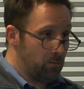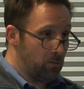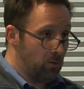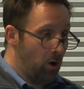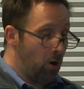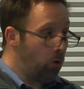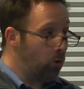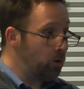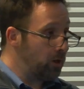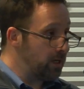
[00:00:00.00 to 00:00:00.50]

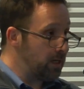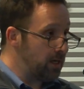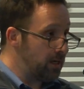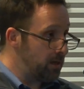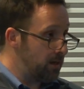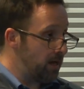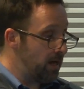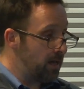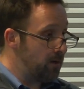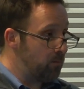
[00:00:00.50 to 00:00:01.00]
holy
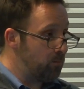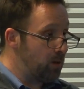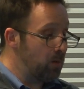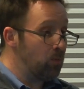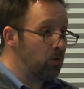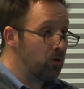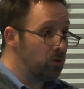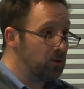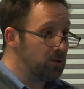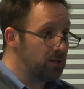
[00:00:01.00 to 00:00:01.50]
and
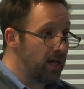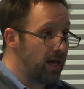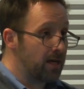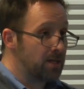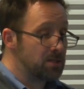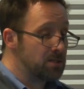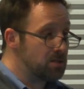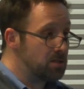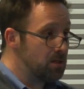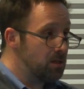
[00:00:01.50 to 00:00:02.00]
biblical
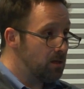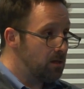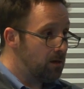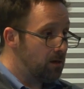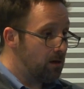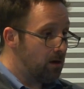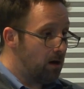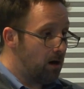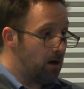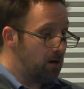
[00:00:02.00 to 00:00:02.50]
texts,
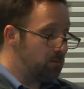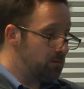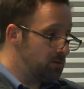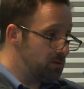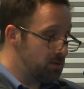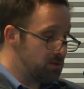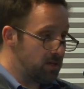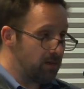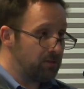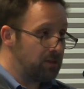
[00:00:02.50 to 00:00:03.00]

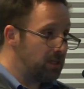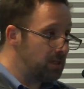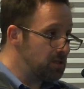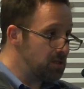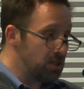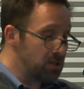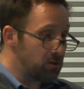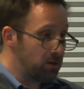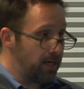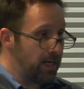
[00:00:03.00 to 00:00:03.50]
17th
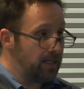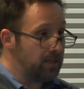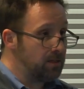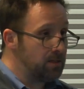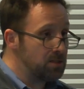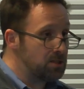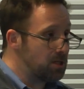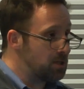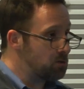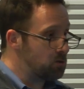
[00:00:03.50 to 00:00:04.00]
century,
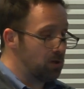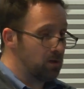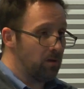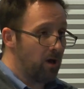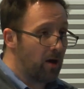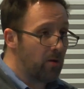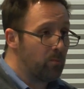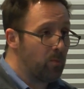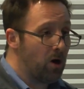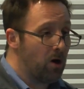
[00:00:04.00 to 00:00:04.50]
18th century, a
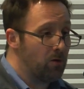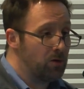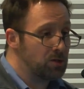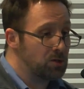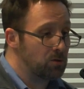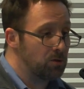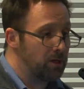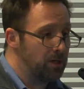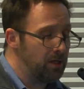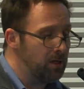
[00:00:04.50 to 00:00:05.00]
lot of
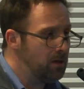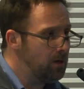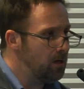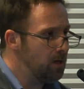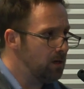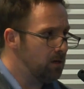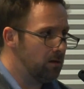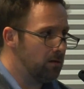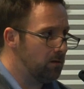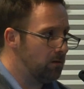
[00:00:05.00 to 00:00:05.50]
poetry,
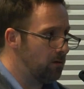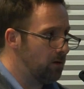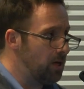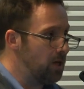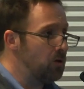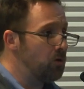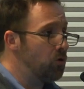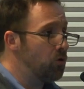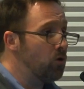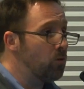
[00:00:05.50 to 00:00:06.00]

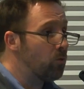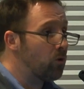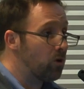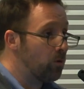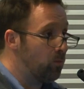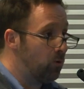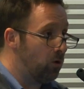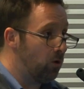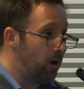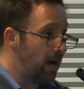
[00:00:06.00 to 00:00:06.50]

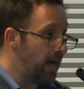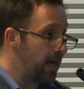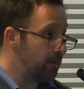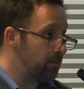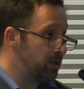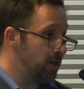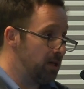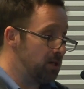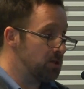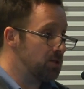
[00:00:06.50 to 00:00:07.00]
innumerable
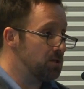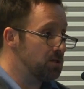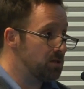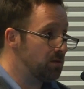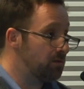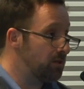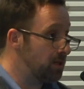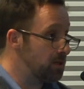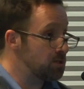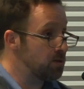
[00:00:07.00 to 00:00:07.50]
adaptations
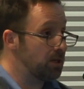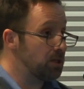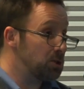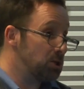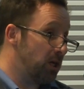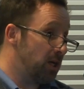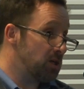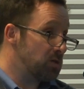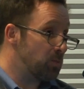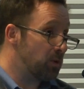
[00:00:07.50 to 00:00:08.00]
of things like
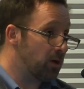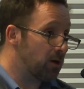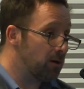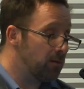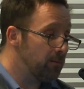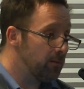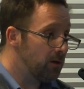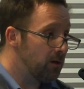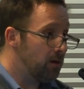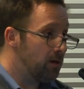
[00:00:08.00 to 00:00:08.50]
Shakespeare,
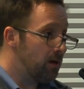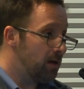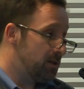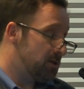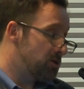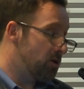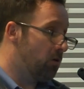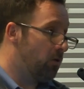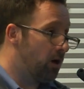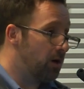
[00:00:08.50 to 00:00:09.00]
and
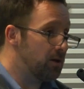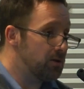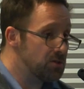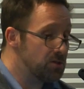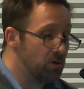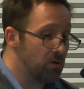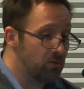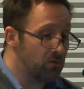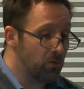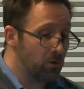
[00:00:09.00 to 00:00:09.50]
so on and
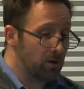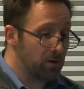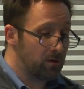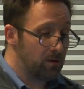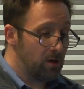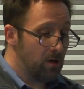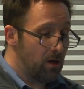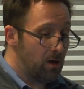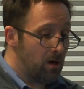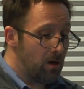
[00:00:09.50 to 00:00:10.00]
so forth,
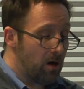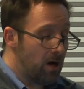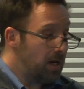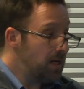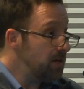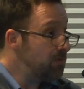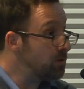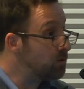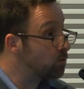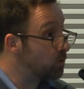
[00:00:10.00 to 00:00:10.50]

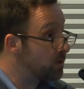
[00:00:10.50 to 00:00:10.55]
and even